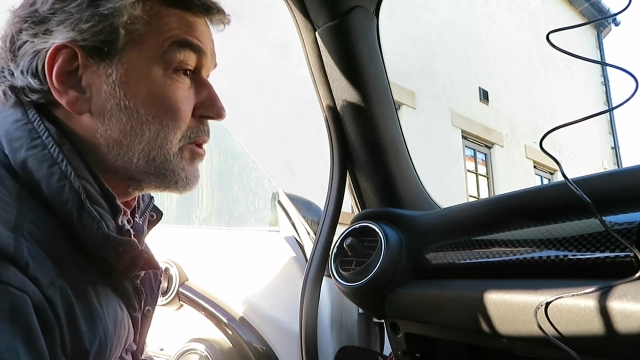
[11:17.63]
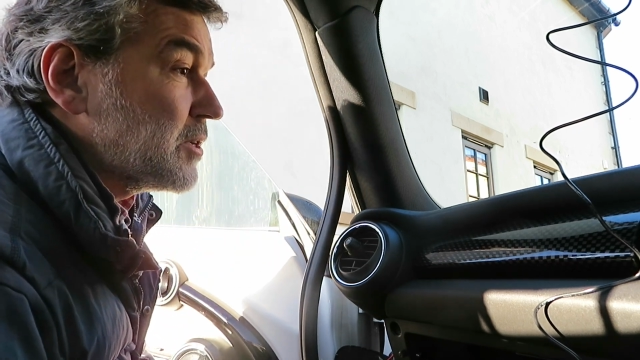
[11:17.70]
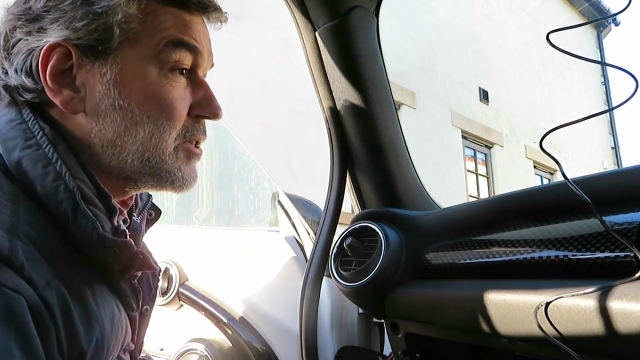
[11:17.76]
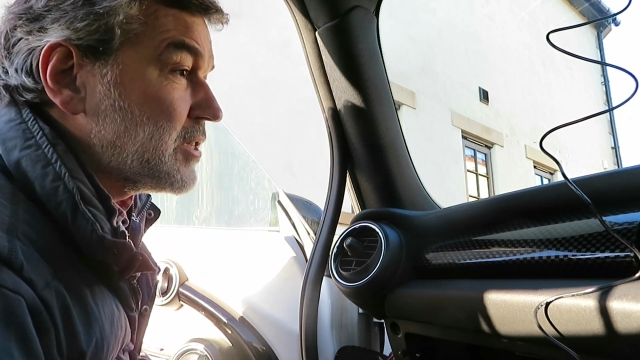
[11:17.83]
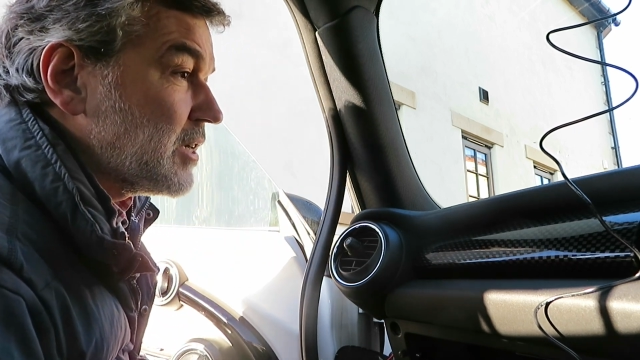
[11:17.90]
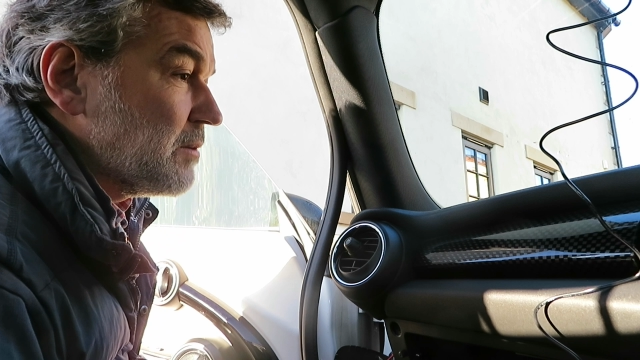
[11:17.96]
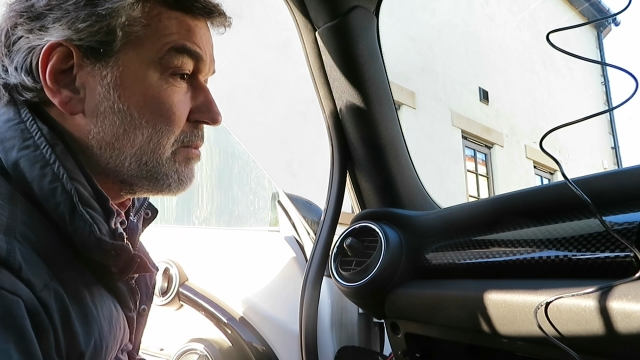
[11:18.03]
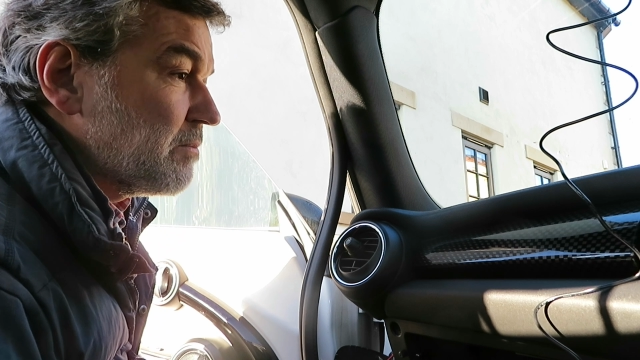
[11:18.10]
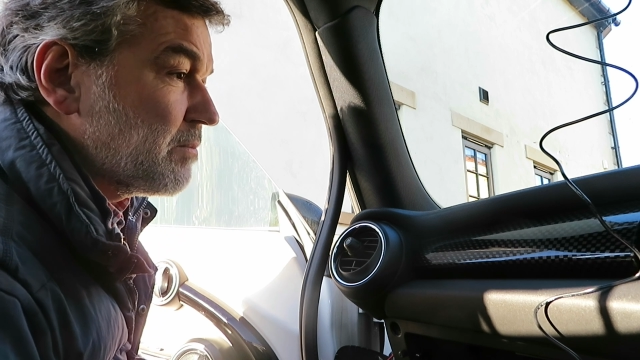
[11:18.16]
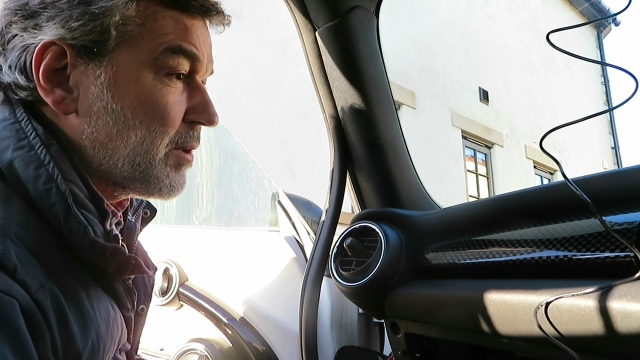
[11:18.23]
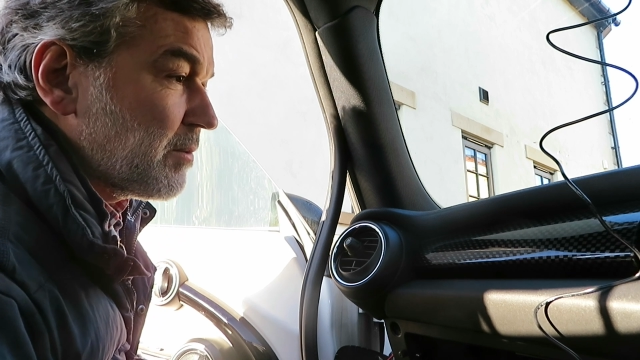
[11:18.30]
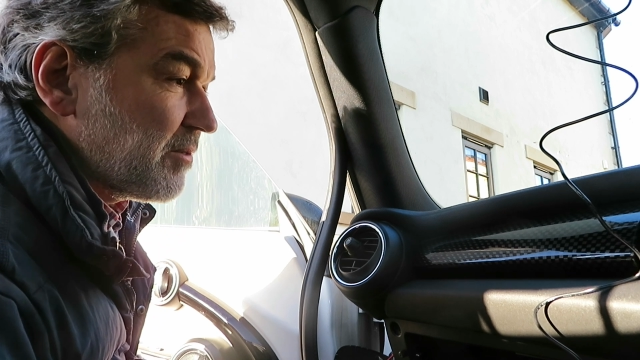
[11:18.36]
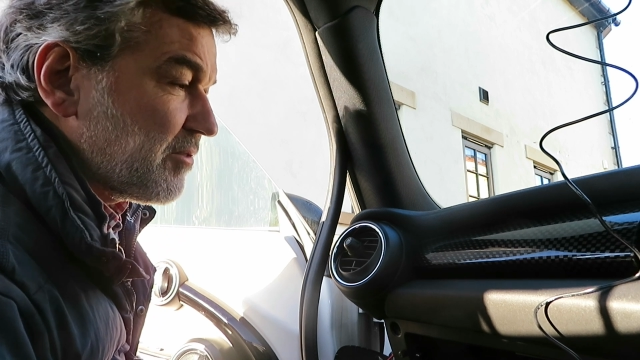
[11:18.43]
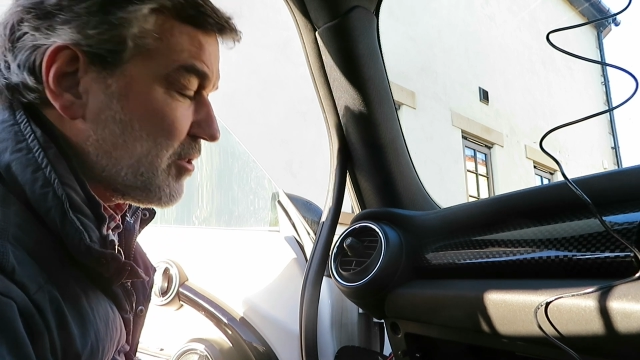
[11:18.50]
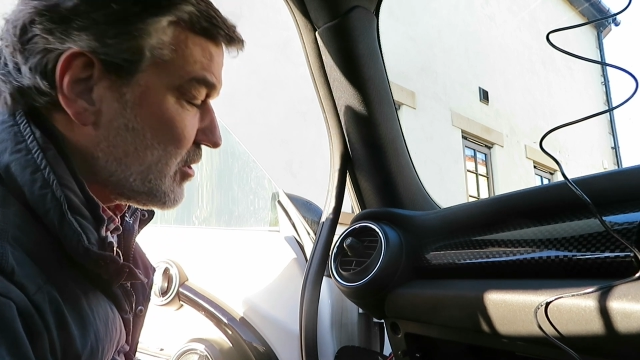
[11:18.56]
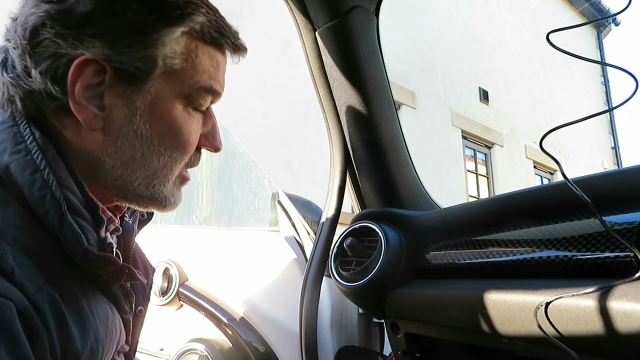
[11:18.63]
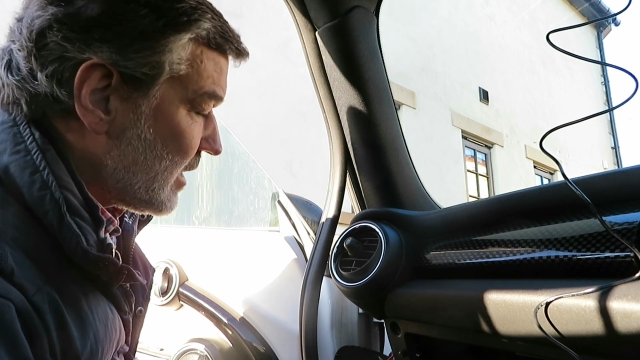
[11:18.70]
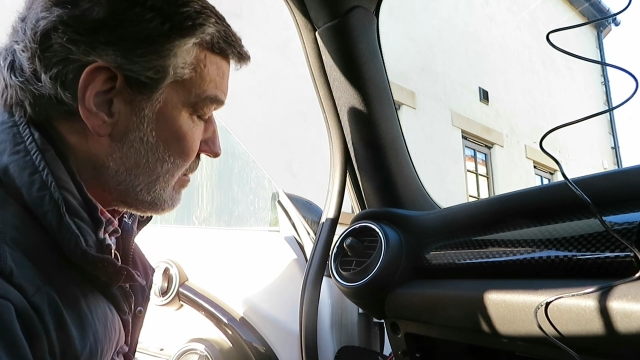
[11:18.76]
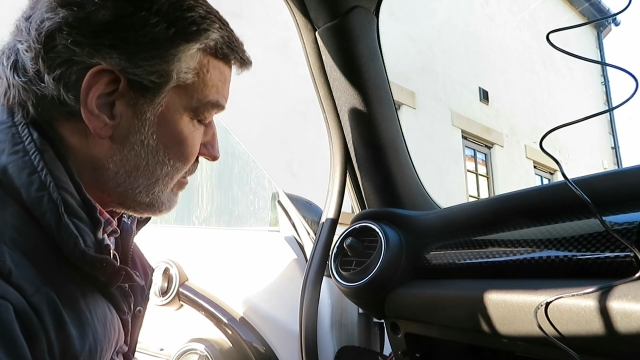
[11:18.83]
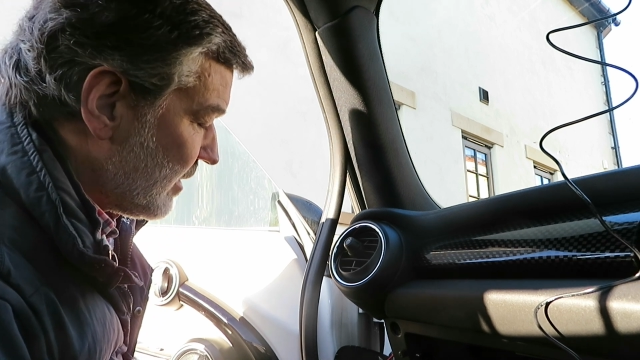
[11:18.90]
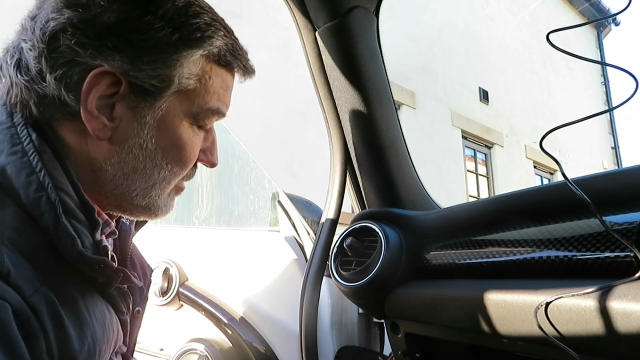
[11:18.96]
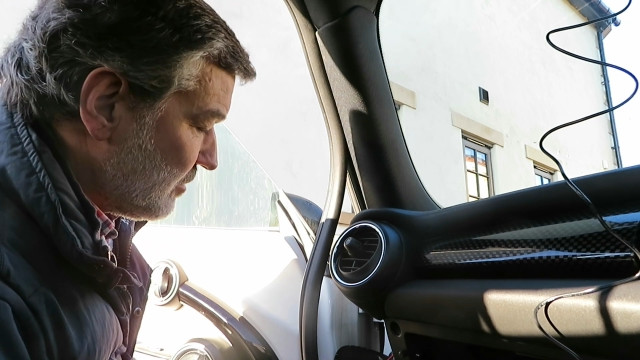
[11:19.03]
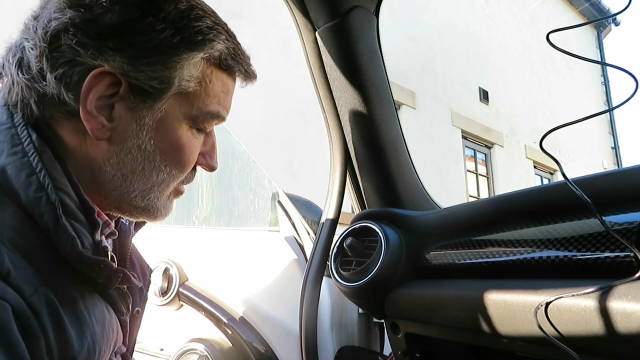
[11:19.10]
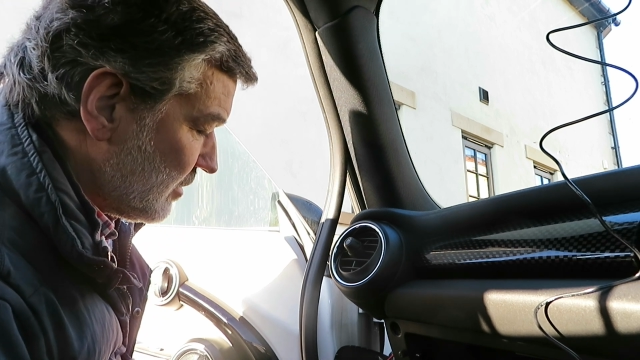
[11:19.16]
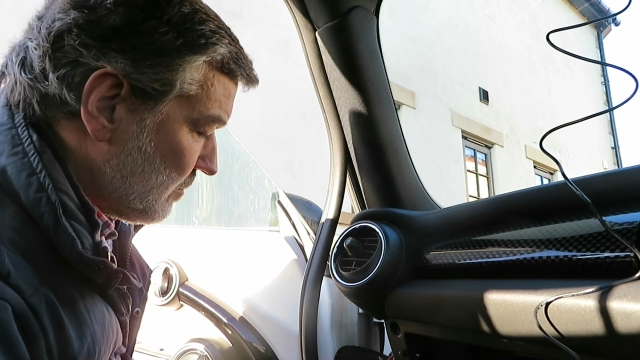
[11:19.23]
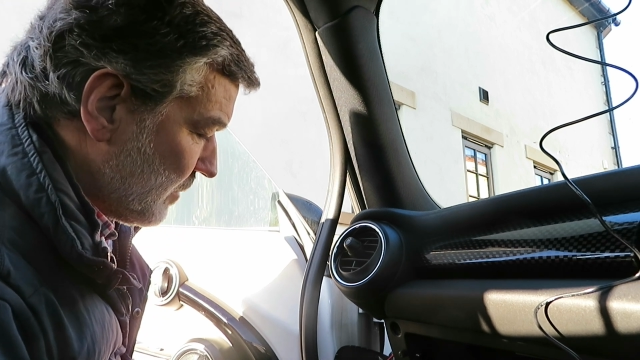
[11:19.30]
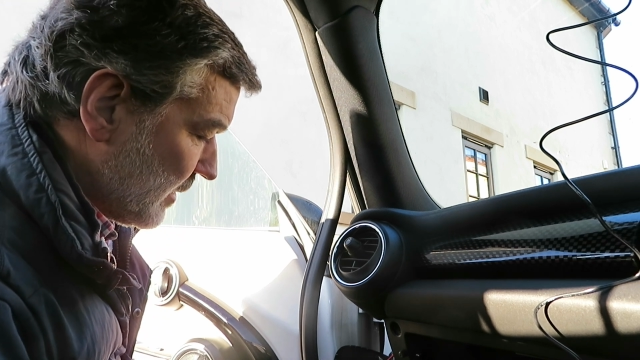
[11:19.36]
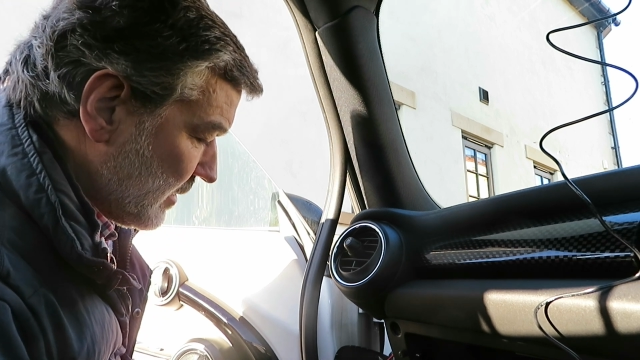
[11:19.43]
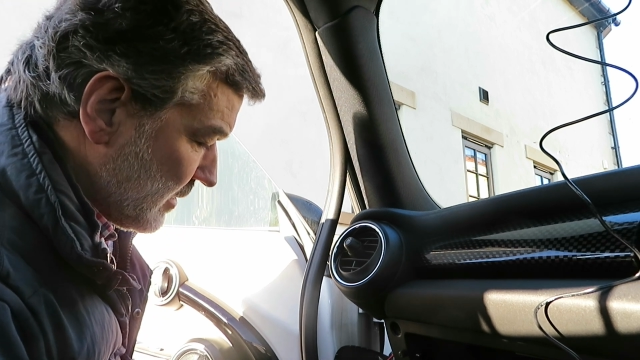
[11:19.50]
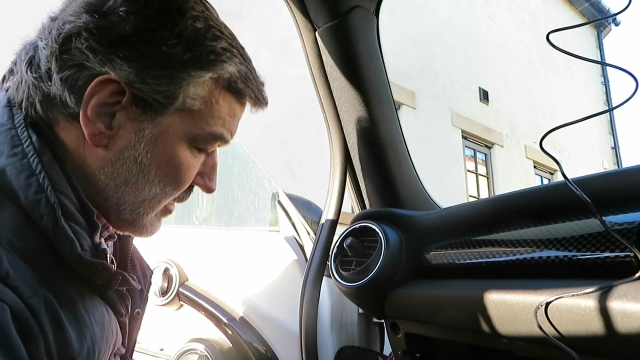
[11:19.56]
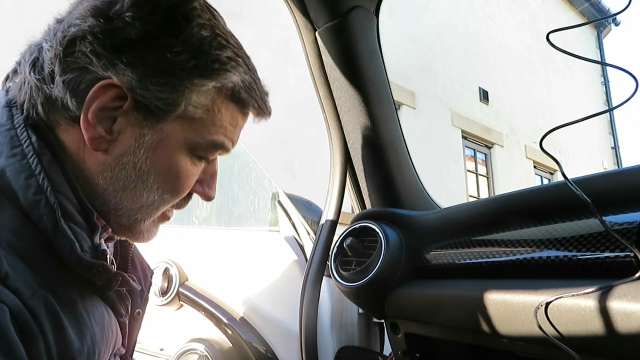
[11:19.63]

but um, probably first time around you're a bit